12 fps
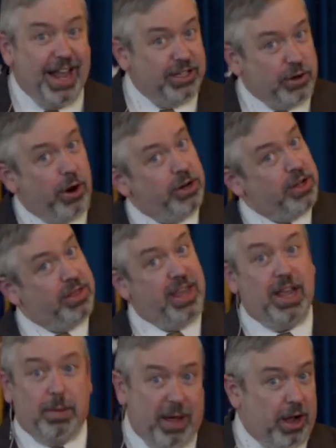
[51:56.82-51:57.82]
It's hard to
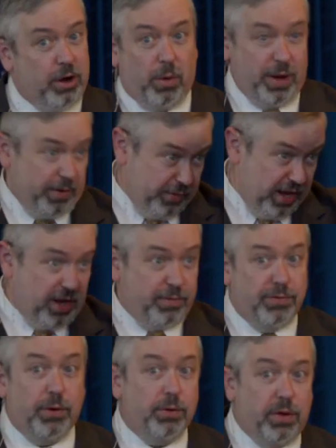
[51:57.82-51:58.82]
think about going any
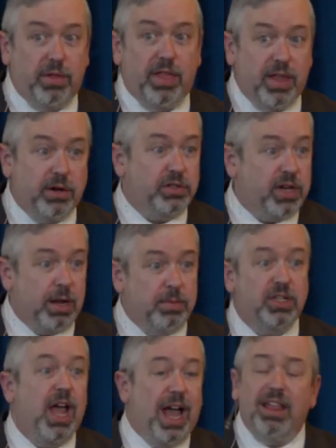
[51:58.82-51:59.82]
further than their
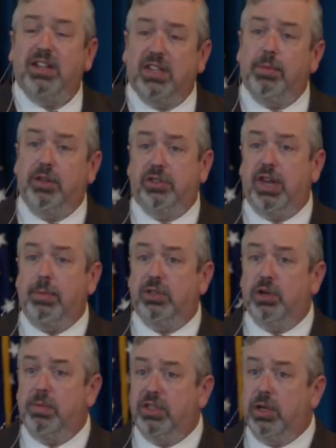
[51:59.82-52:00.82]
statements. I think some of their
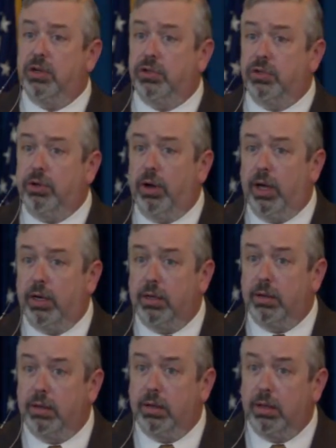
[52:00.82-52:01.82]
statements are misunderstood.
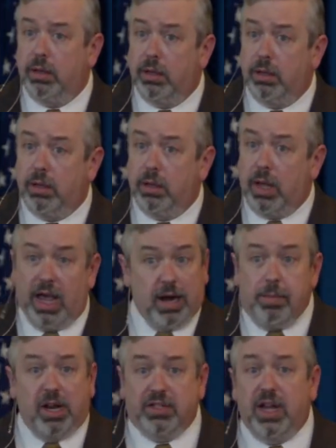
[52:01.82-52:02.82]

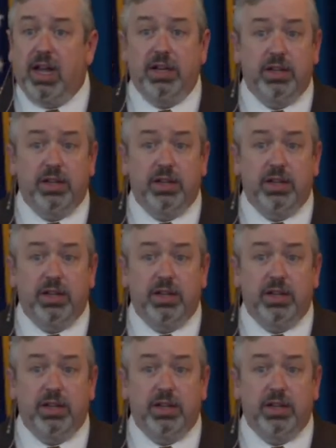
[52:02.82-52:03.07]
And I'm not saying